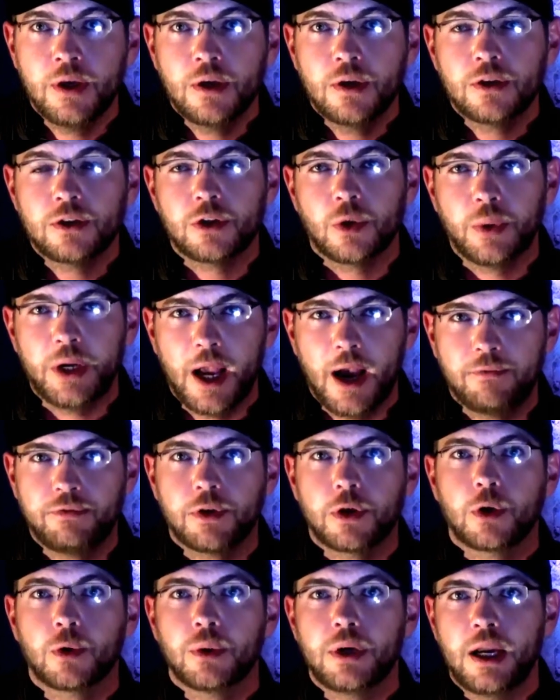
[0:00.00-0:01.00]
So we have
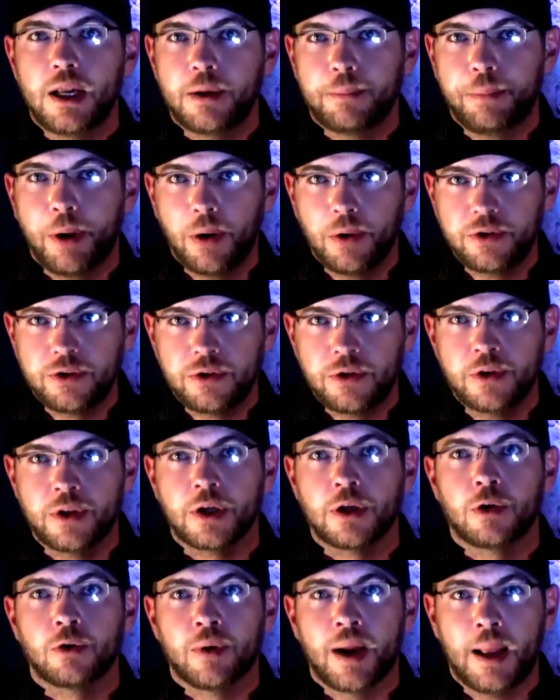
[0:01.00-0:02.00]
to create a poster
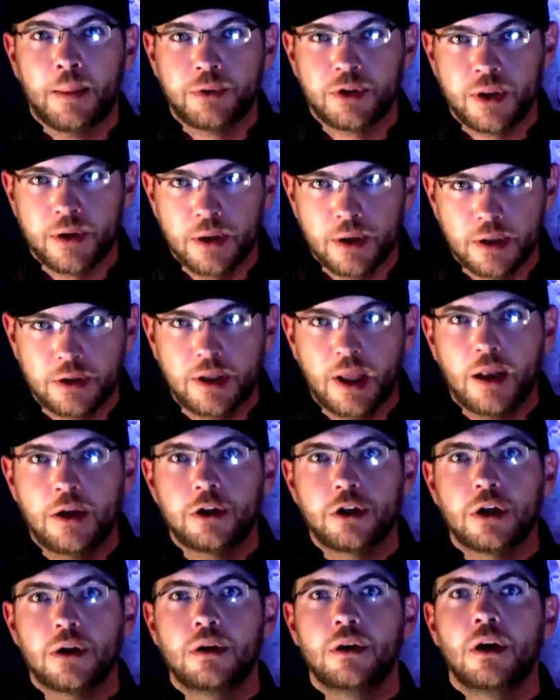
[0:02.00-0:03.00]
that grabs their
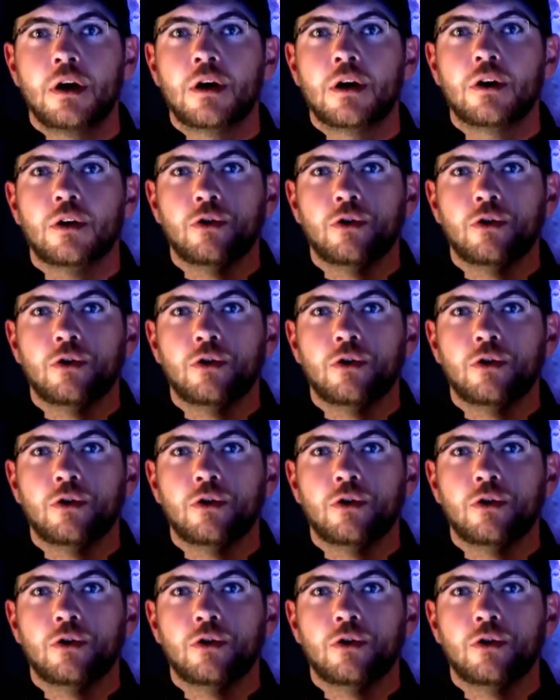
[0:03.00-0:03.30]
attention,